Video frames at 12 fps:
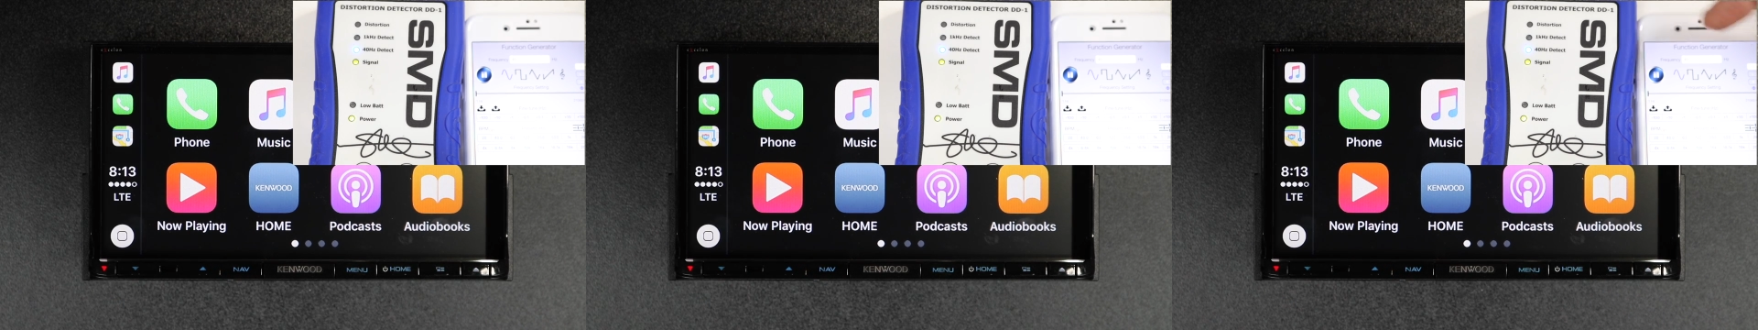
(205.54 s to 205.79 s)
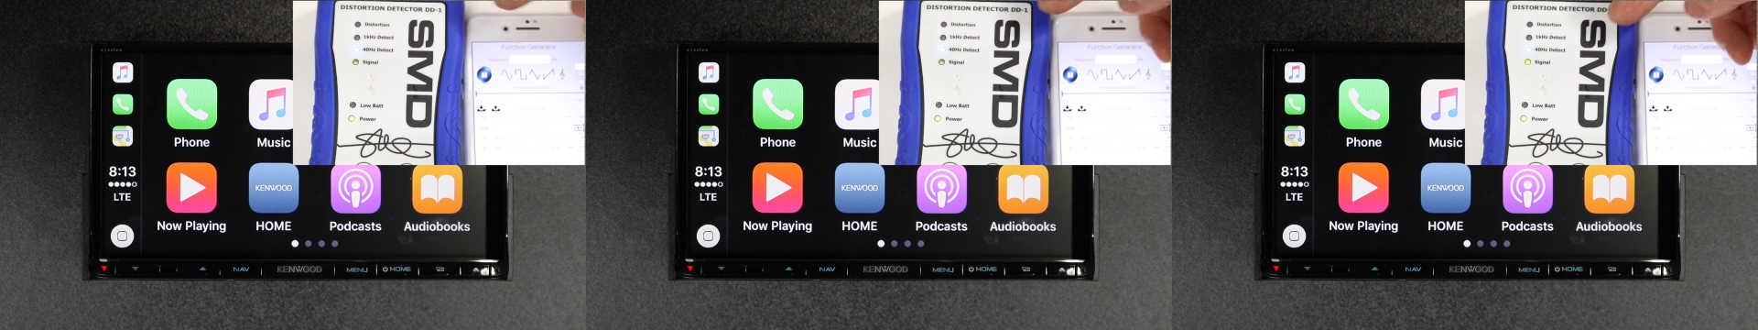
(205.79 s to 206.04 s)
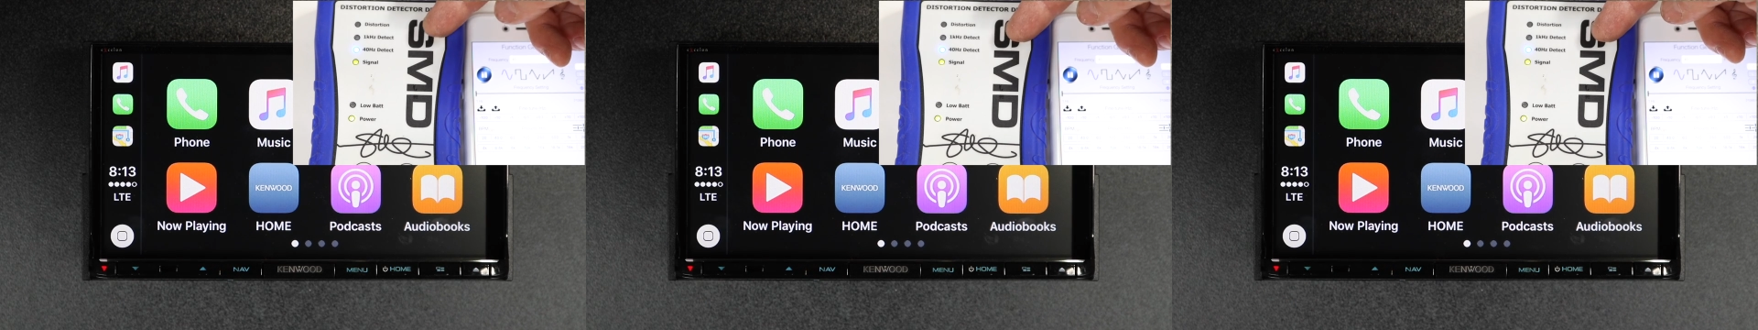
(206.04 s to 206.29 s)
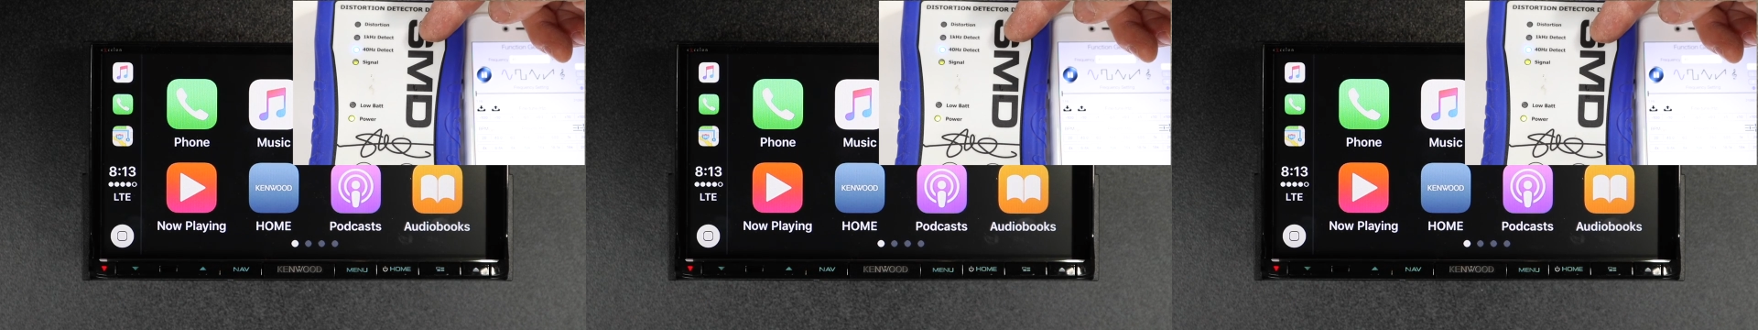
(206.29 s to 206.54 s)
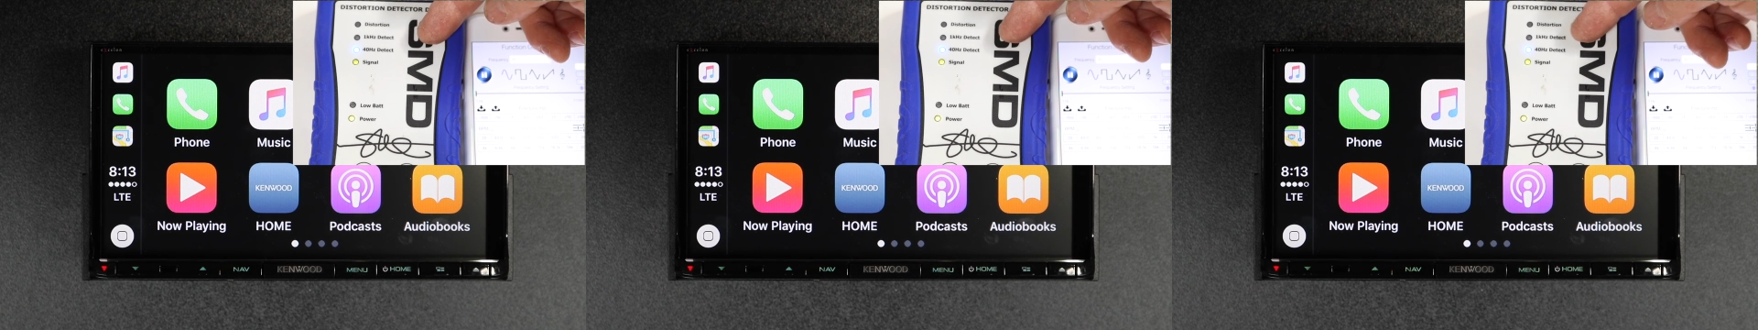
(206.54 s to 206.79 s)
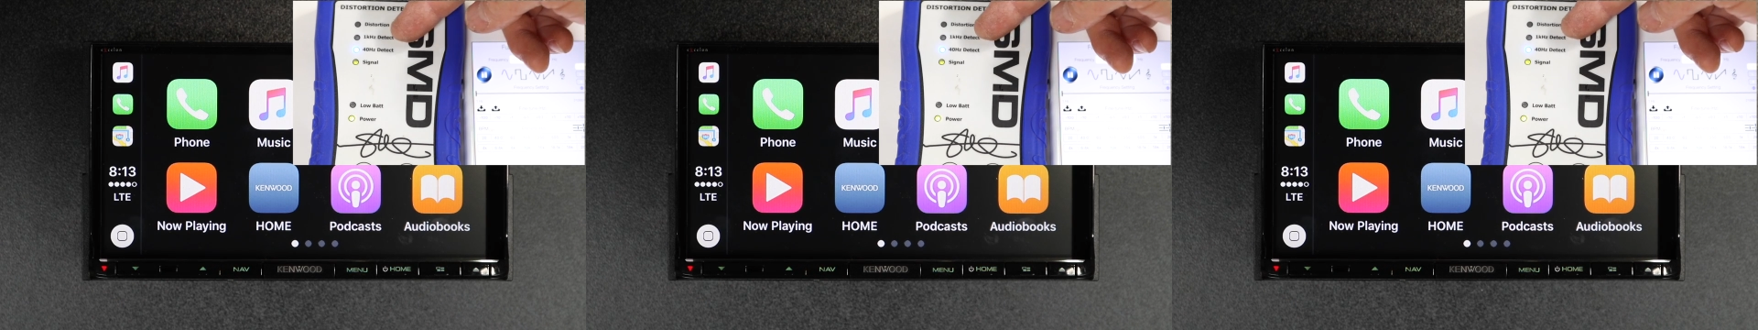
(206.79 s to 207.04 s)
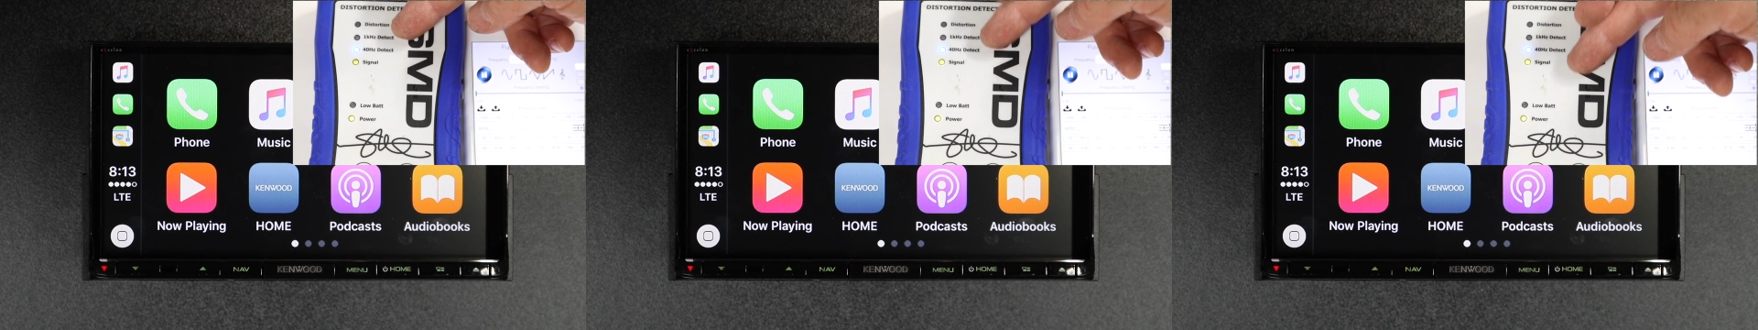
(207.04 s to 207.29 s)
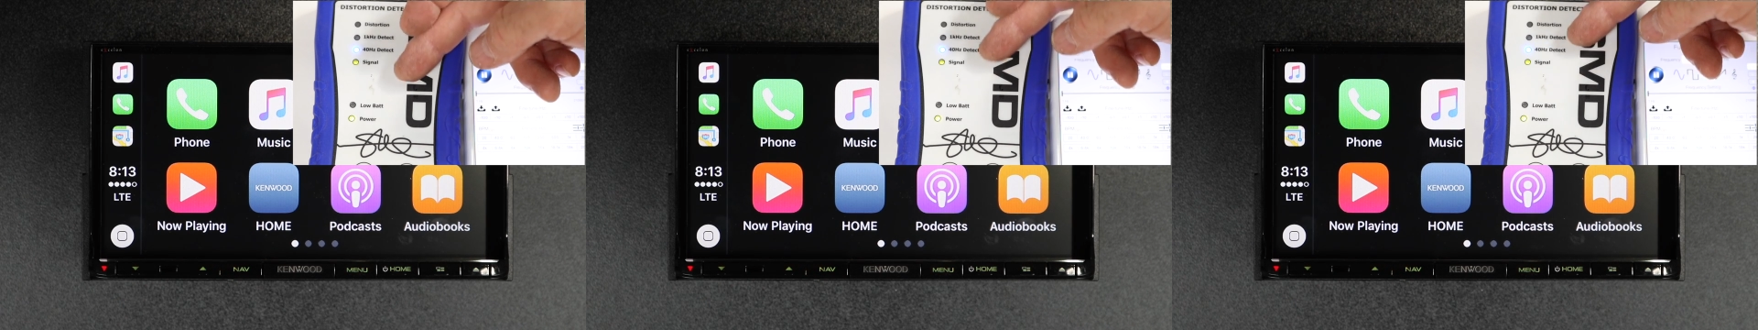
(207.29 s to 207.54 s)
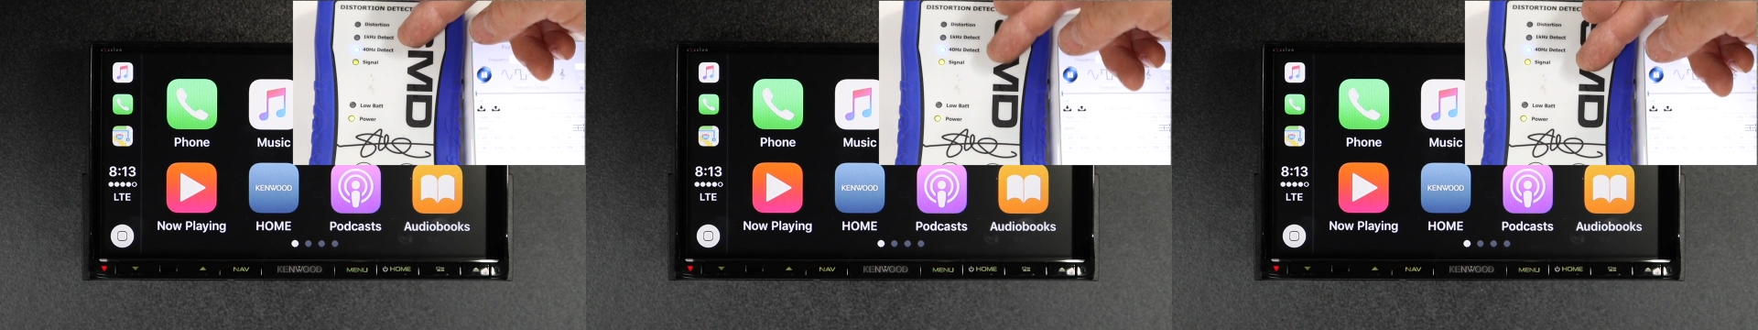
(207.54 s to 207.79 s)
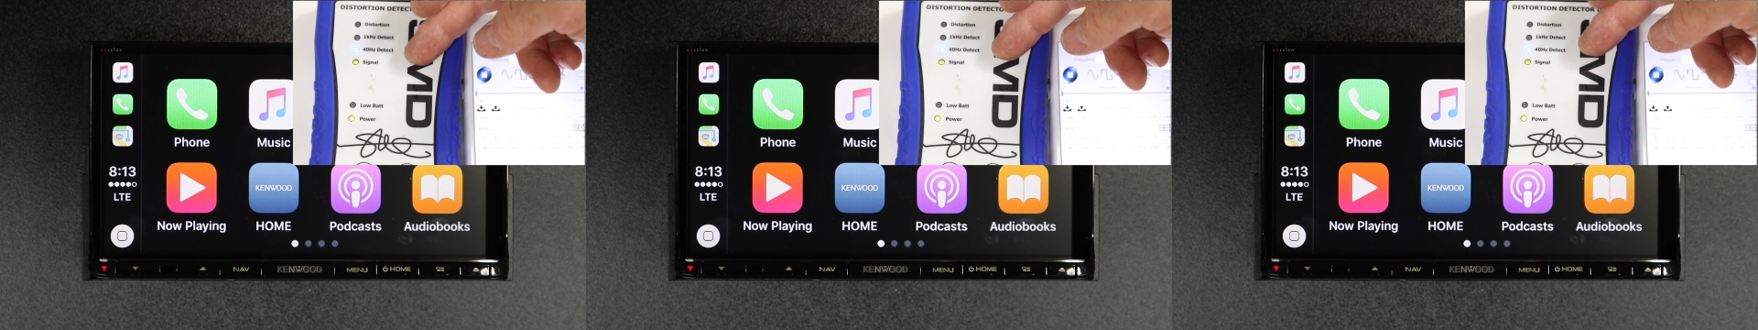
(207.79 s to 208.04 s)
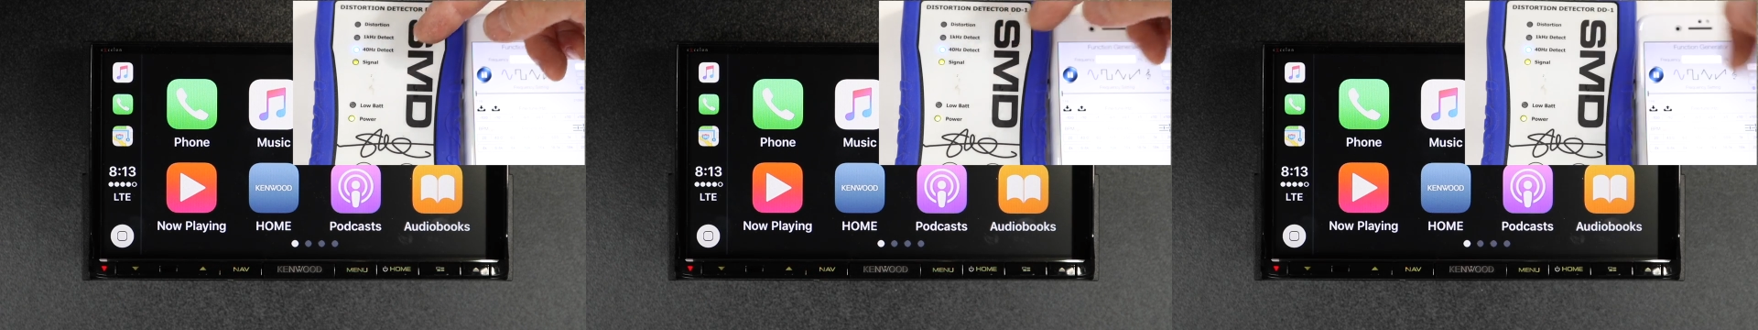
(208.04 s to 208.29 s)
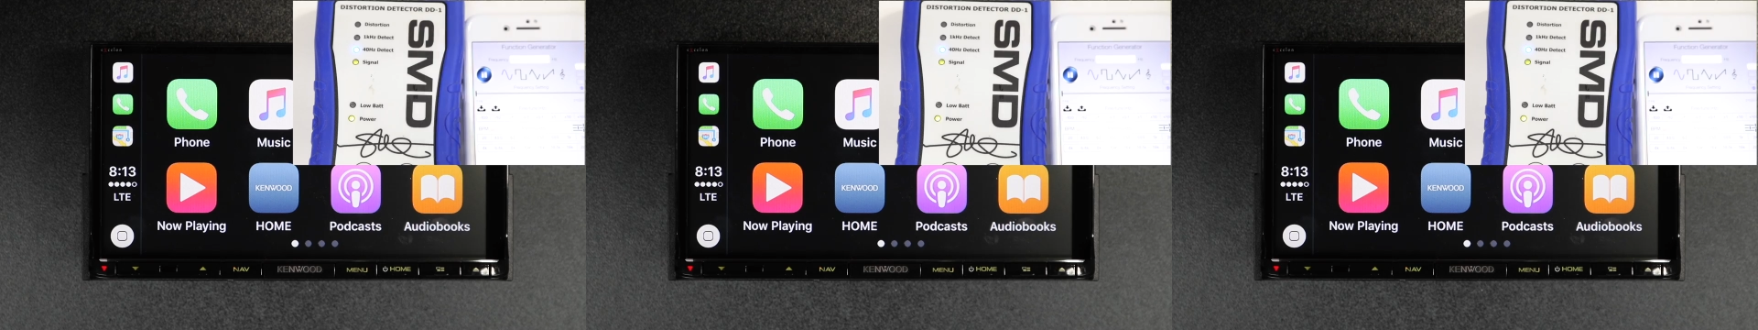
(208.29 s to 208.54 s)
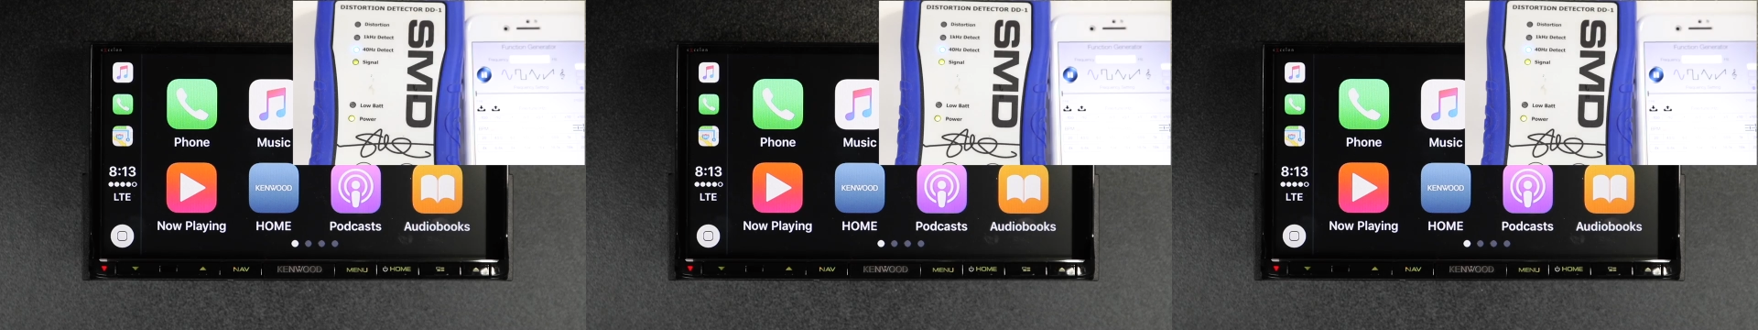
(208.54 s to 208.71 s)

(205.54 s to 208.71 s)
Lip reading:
No face is visible, so there are no lips to read.